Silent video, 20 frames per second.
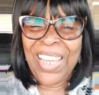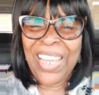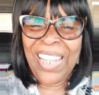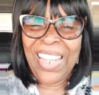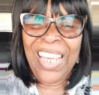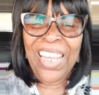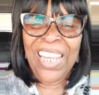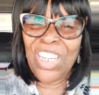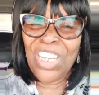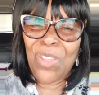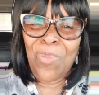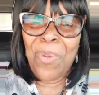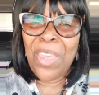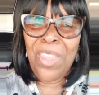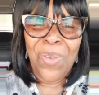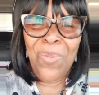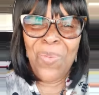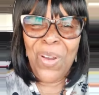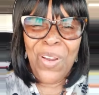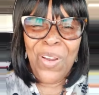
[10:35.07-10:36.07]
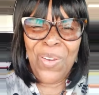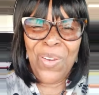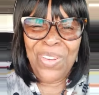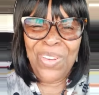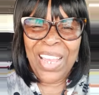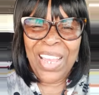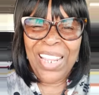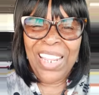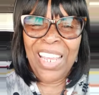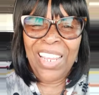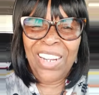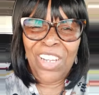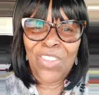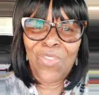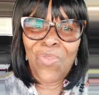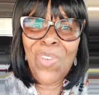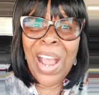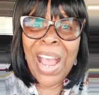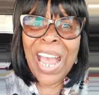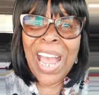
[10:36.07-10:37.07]
Let us be the word. Let
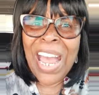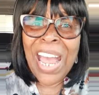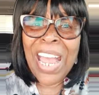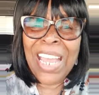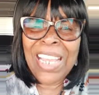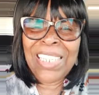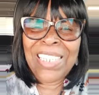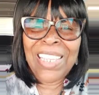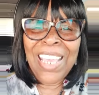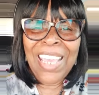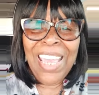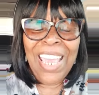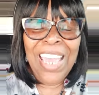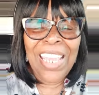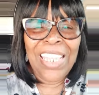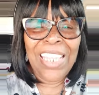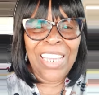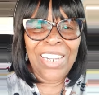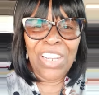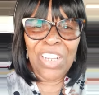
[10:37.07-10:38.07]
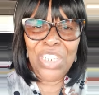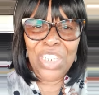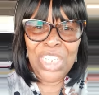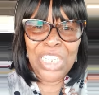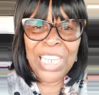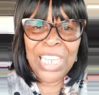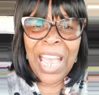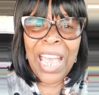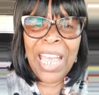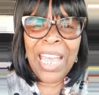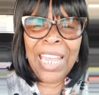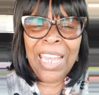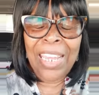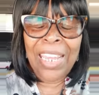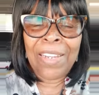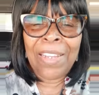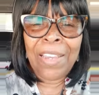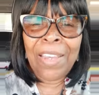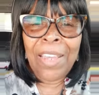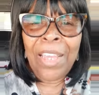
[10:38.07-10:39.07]
us rise and let us
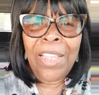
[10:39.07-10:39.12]
shine.